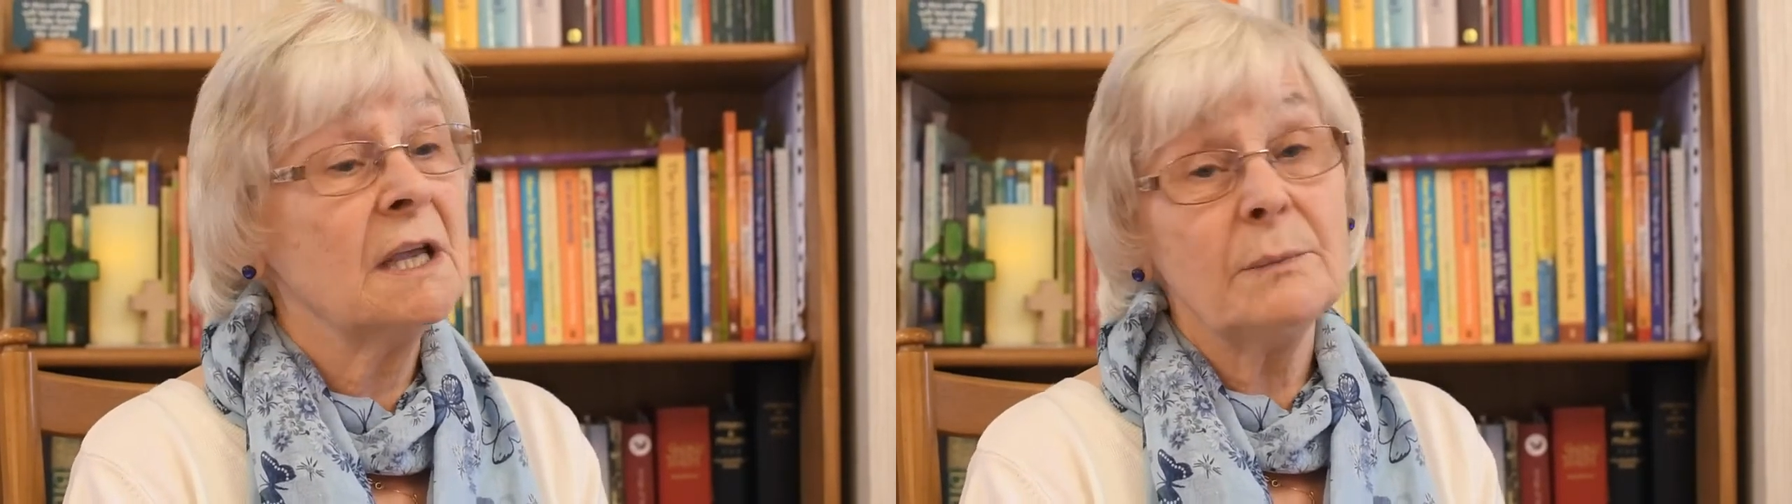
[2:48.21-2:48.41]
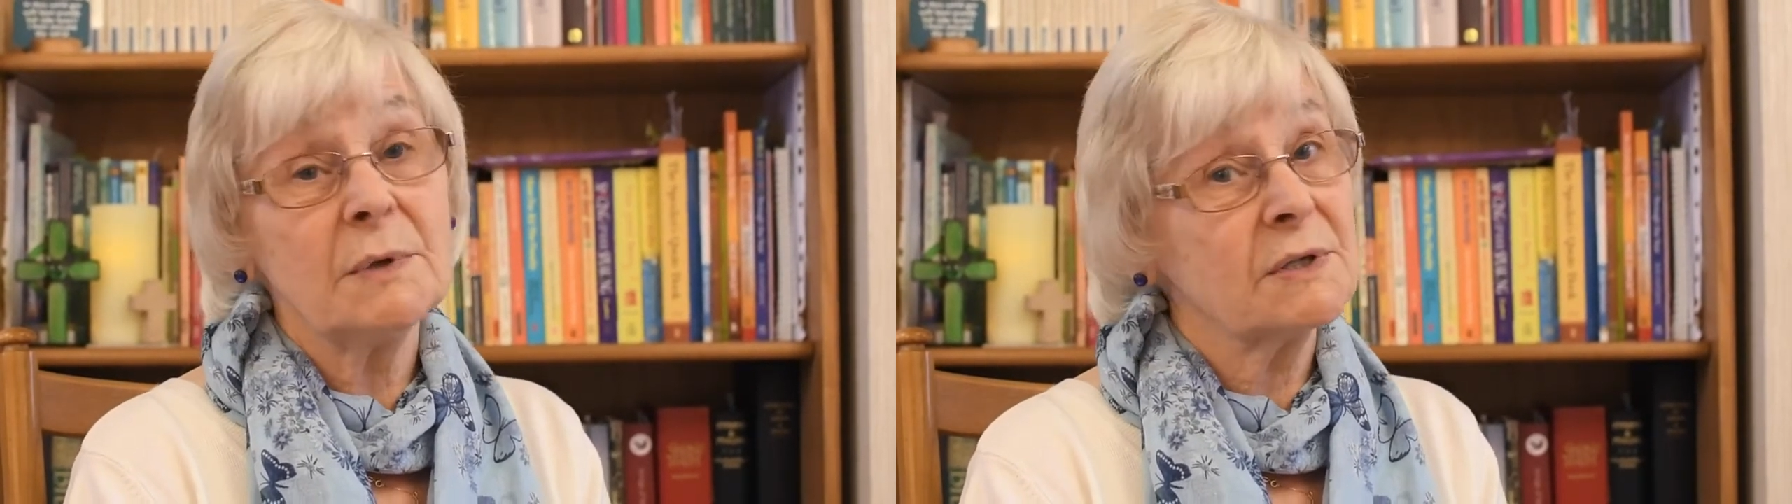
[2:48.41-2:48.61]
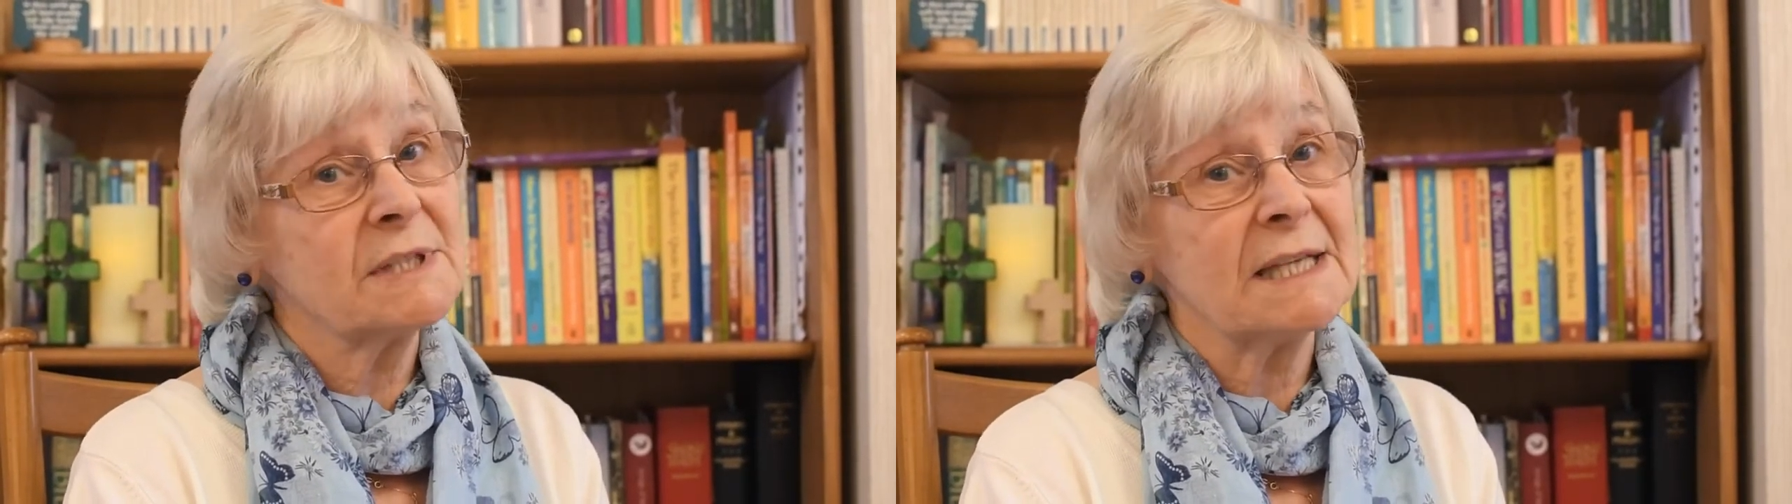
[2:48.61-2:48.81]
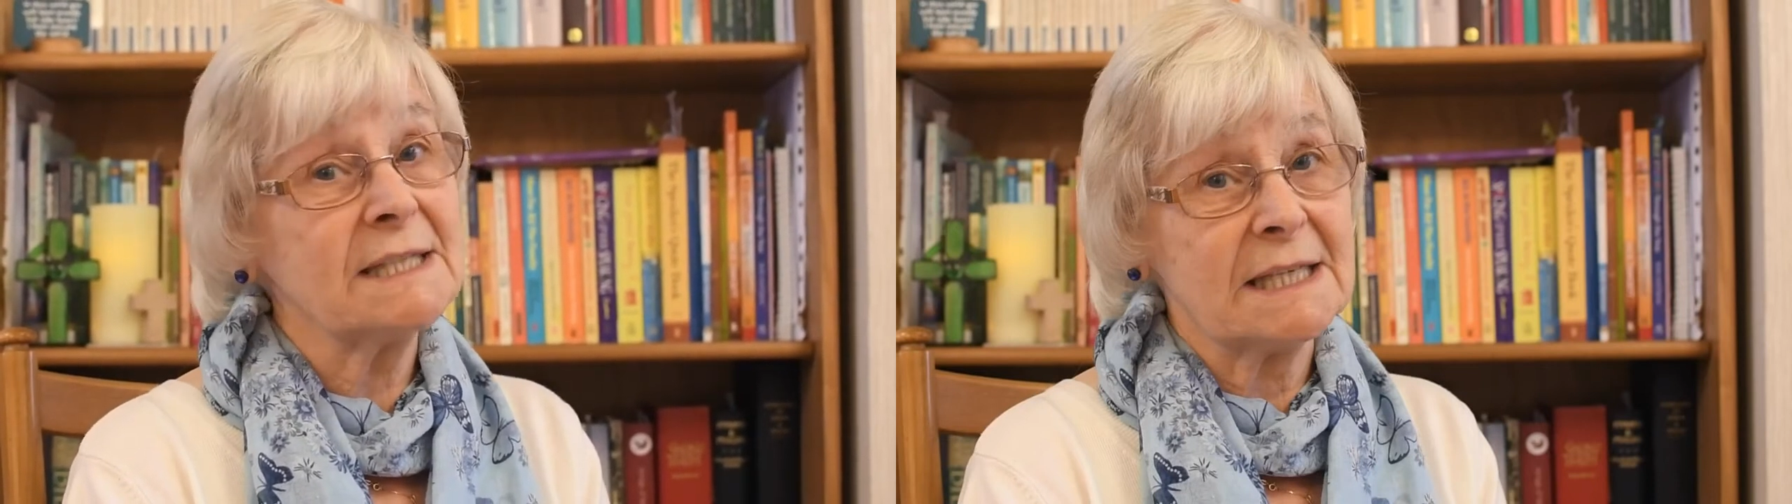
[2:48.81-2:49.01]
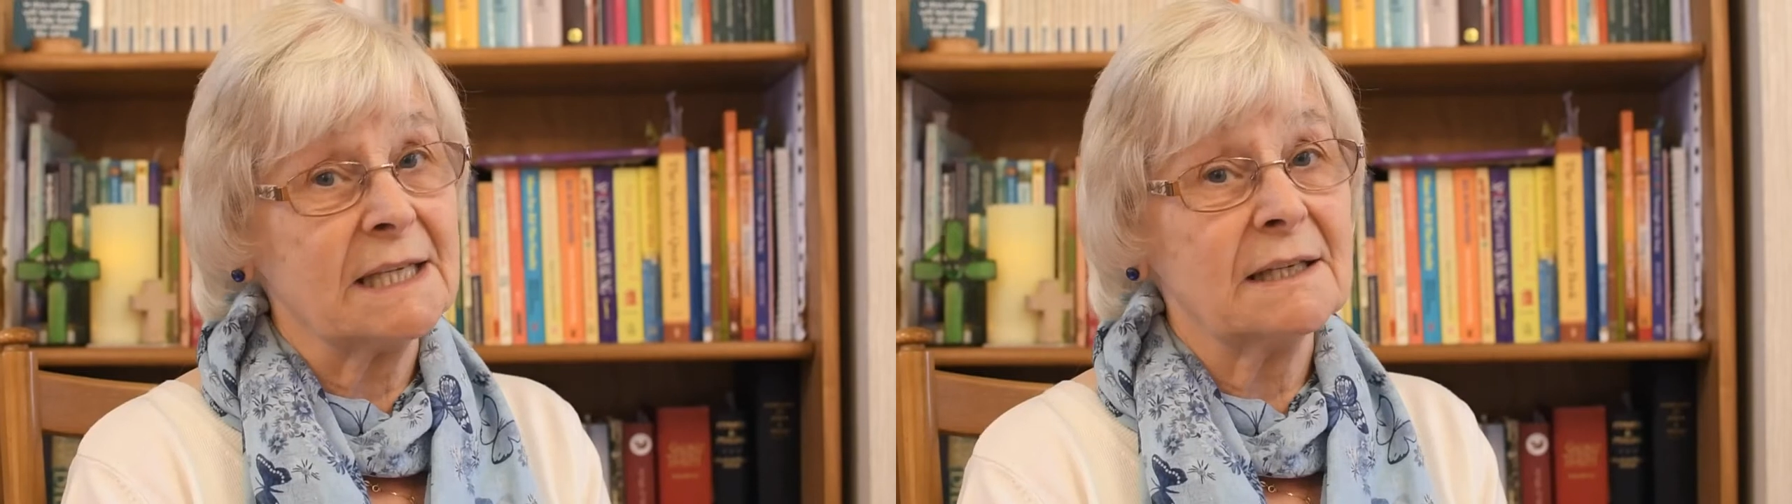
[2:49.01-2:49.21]
because they
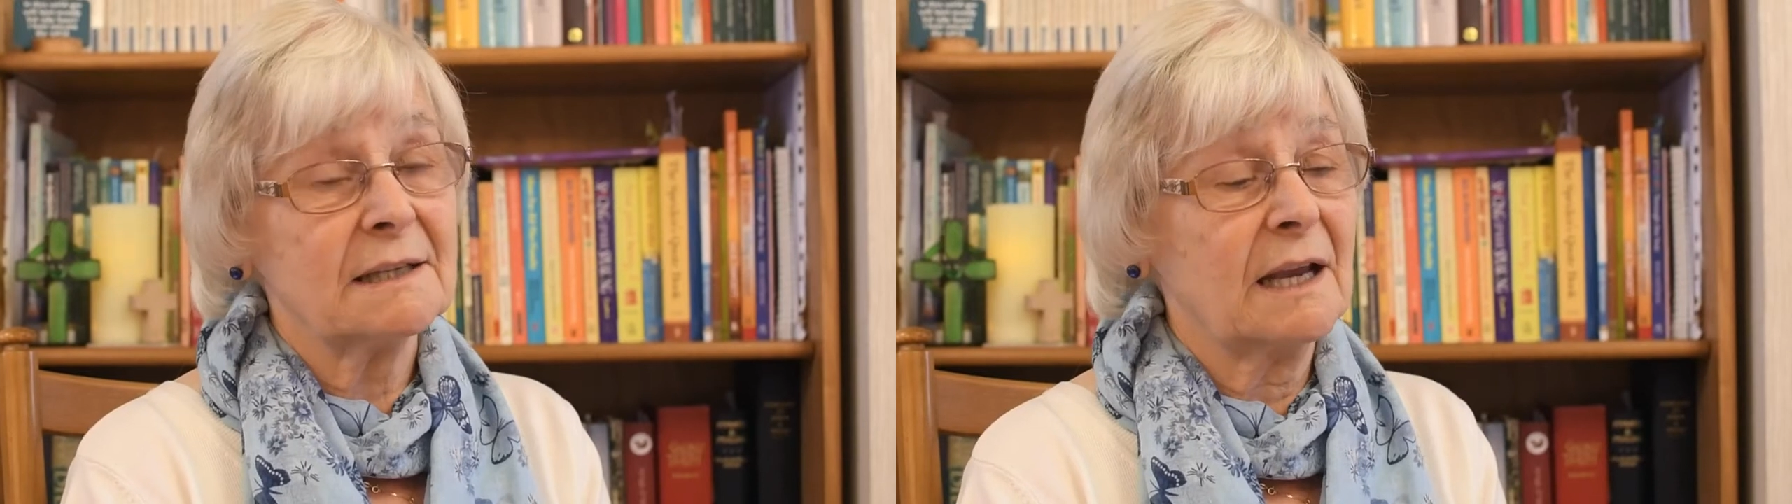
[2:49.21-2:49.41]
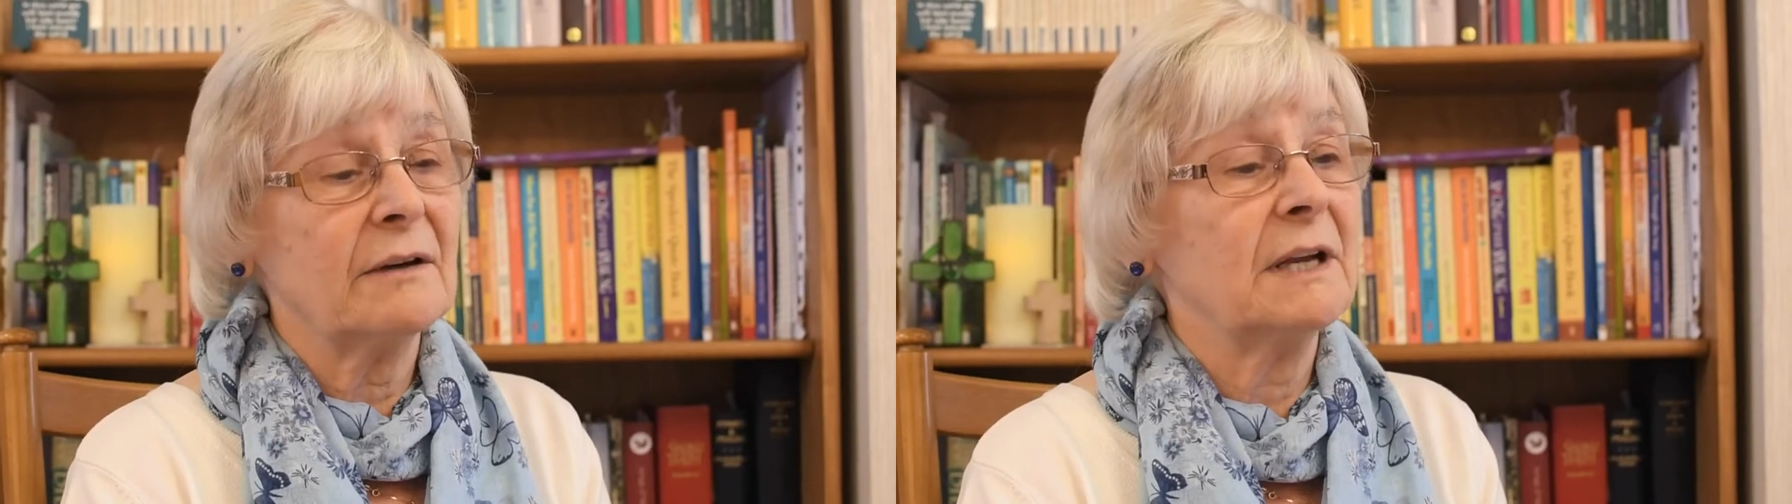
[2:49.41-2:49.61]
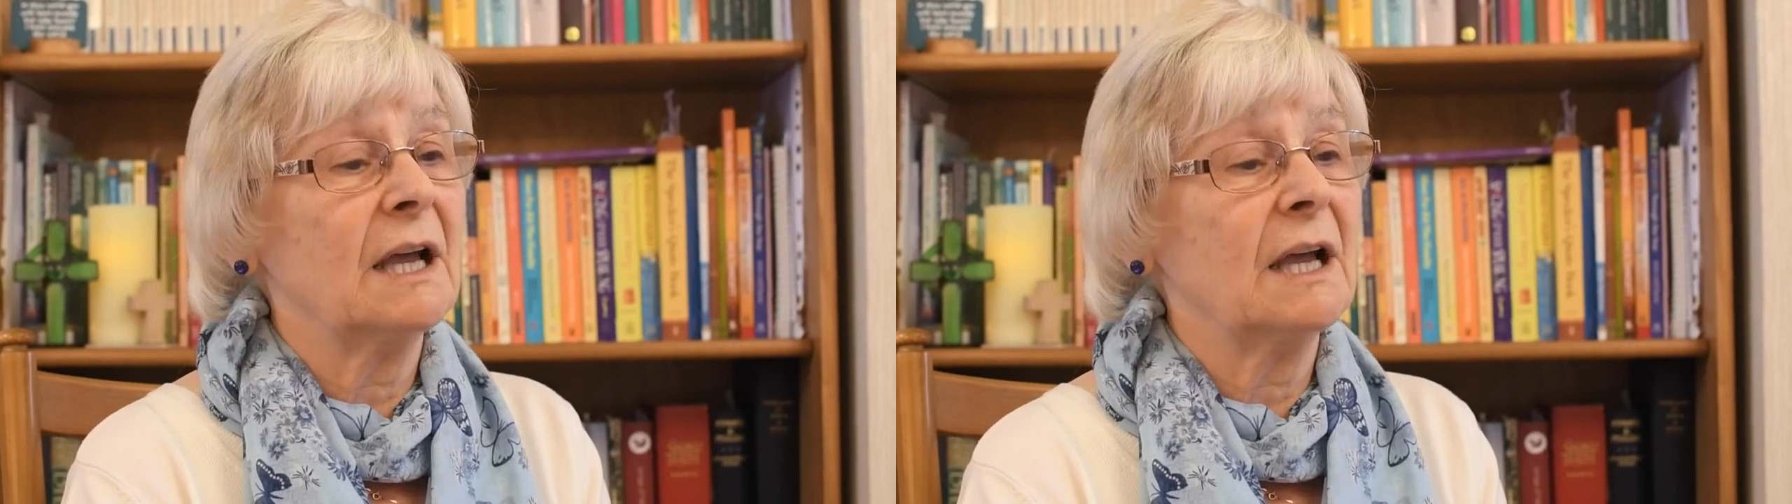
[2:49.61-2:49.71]
didn't carry